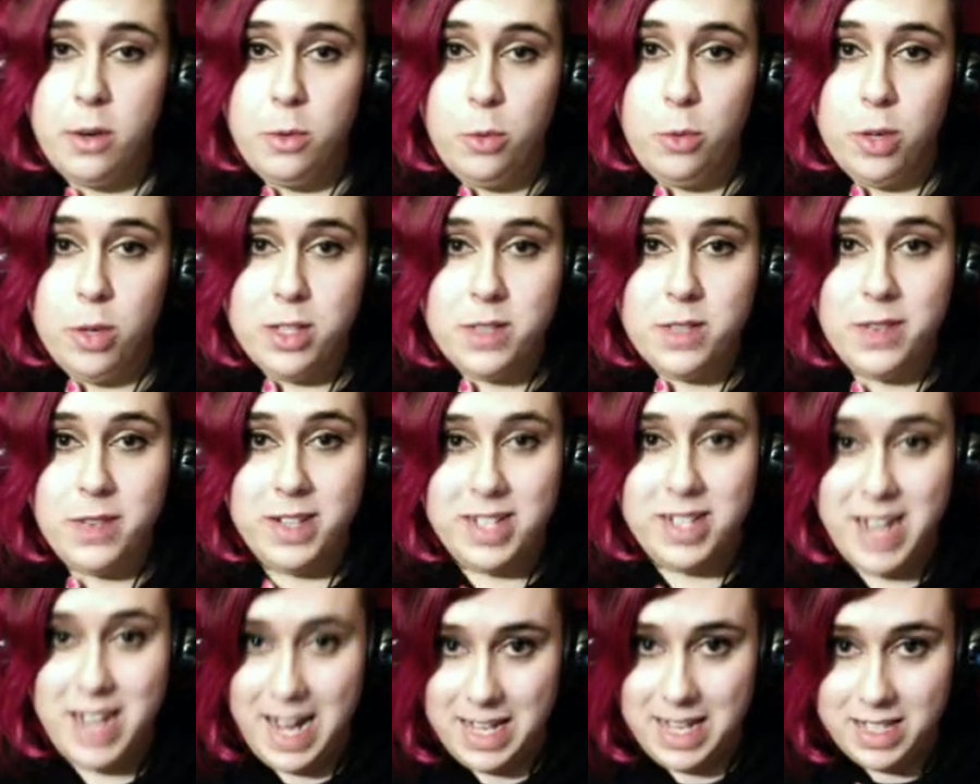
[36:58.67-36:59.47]
was
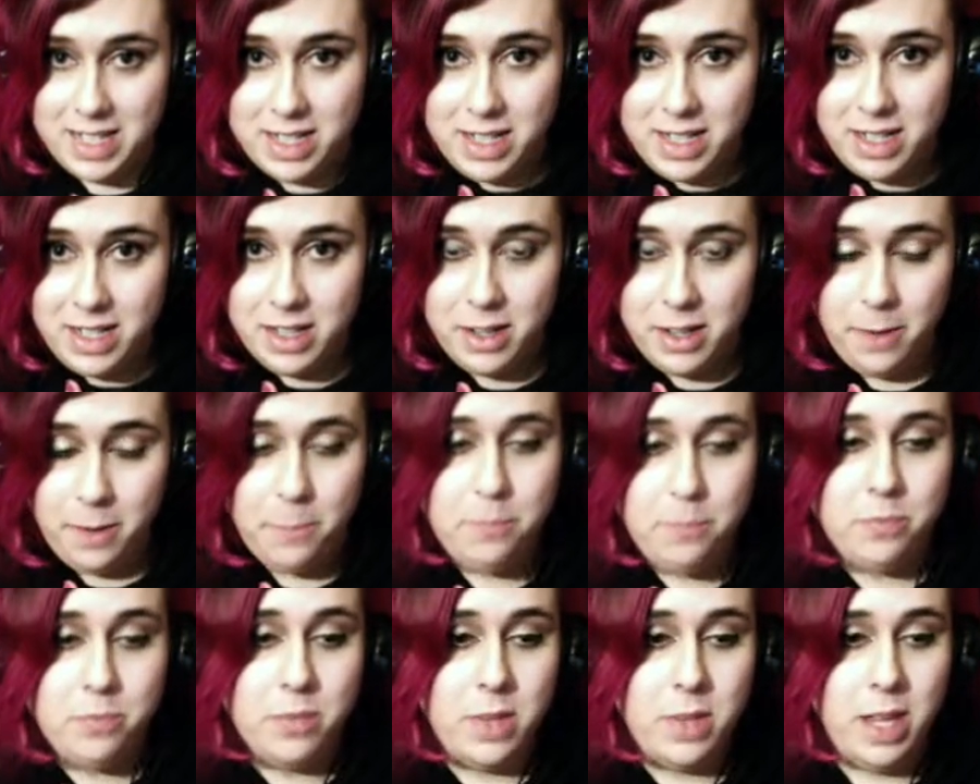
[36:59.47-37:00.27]
fantastic
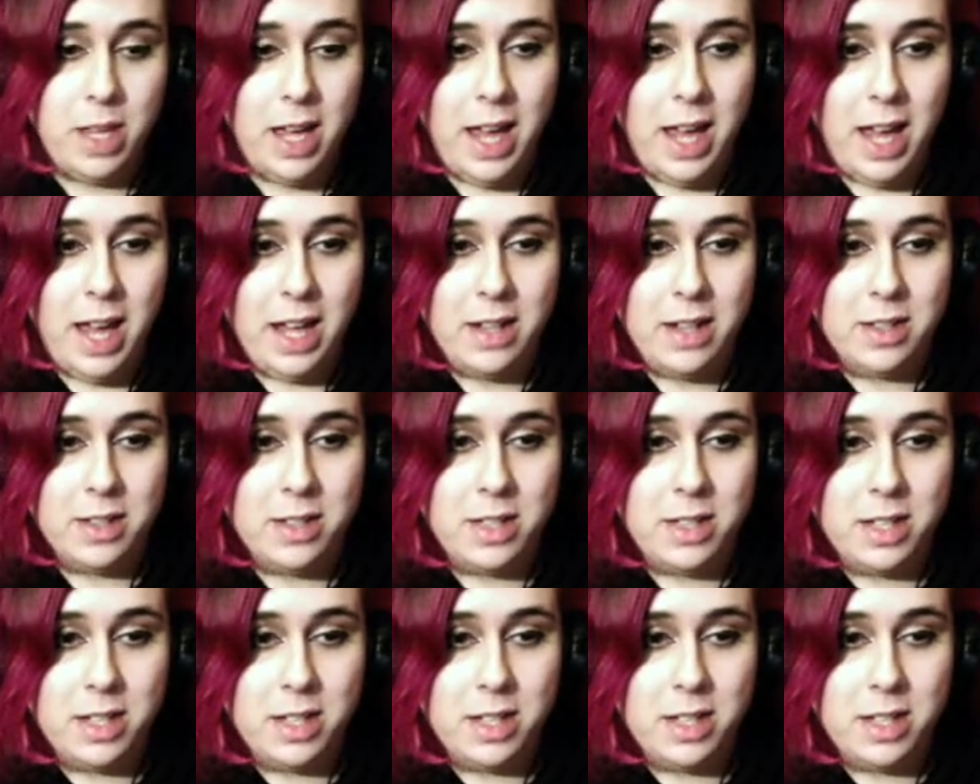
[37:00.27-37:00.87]
and